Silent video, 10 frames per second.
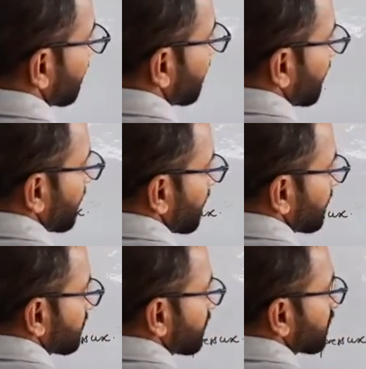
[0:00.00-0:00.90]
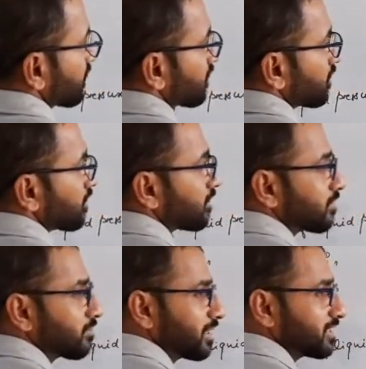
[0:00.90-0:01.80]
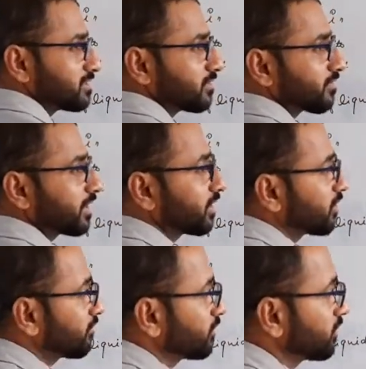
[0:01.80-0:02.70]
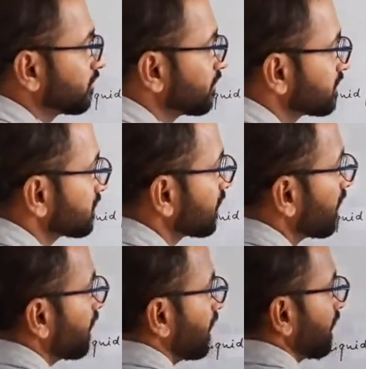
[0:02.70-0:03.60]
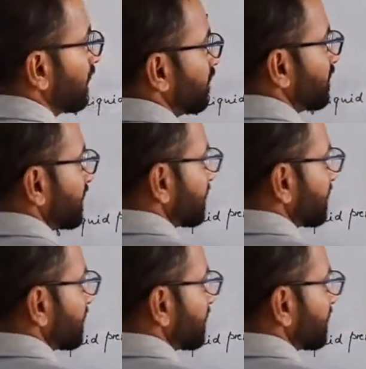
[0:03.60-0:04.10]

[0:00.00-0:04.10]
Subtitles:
container is placed in front of you in which A, B,